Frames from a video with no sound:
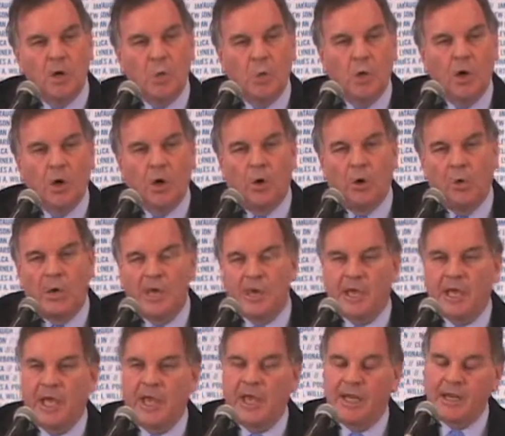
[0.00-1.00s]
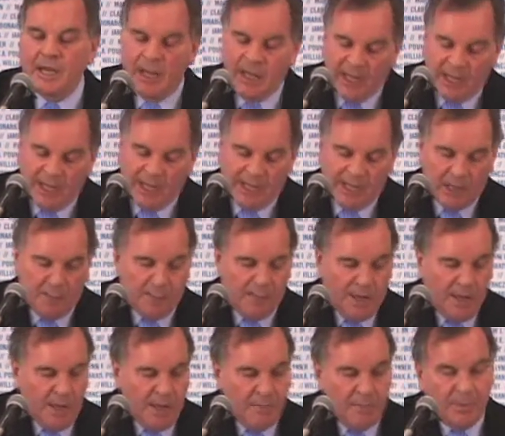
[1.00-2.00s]
Will, Kane, Lake, and
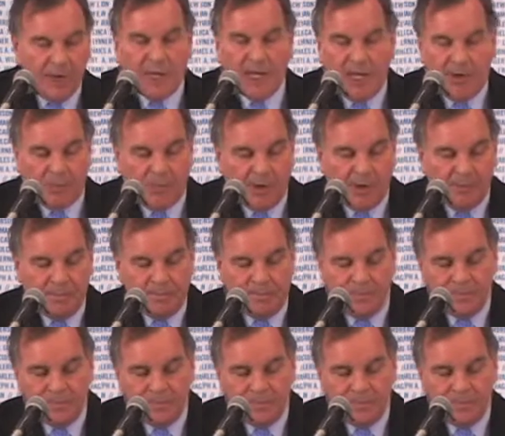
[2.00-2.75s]
McHenry.